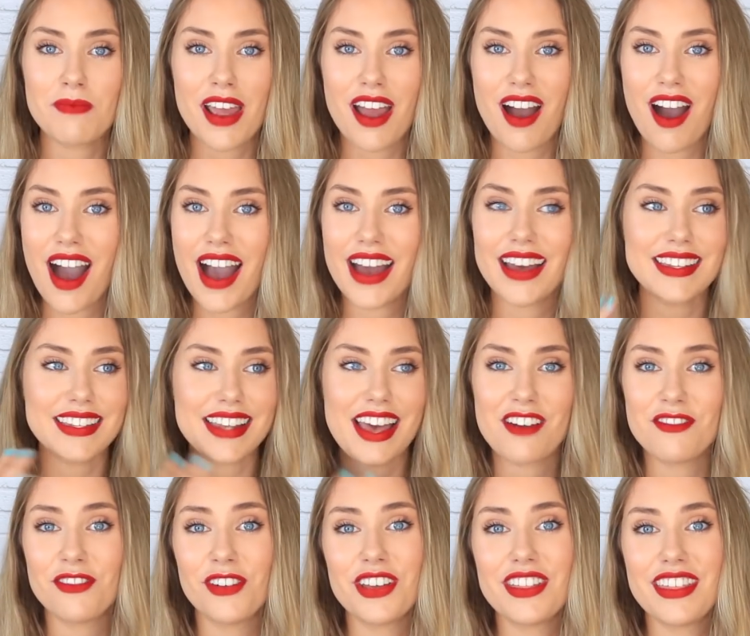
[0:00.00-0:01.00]
My eyes,
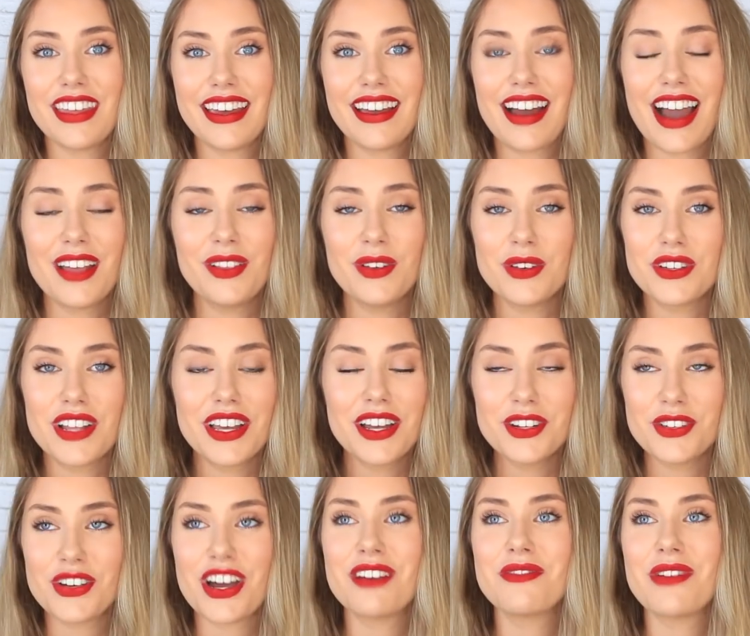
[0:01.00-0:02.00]
everything. I looked
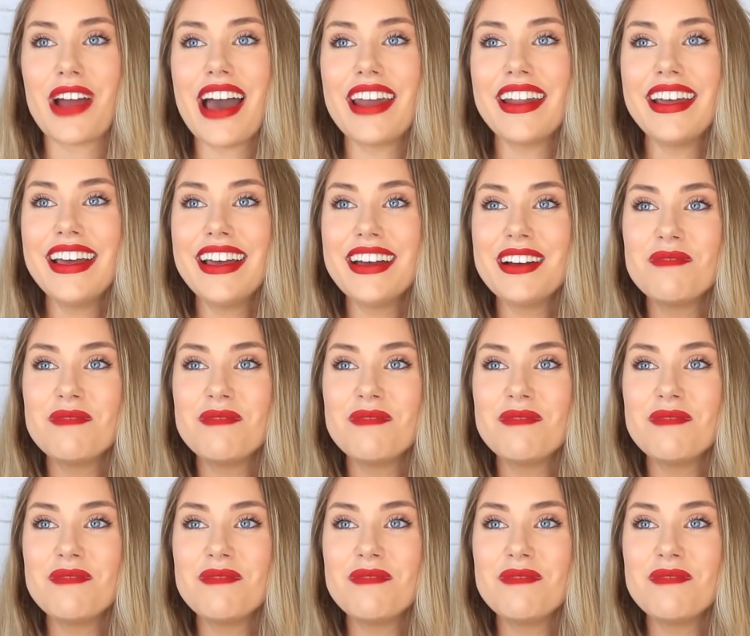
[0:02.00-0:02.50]
like a drowned rat,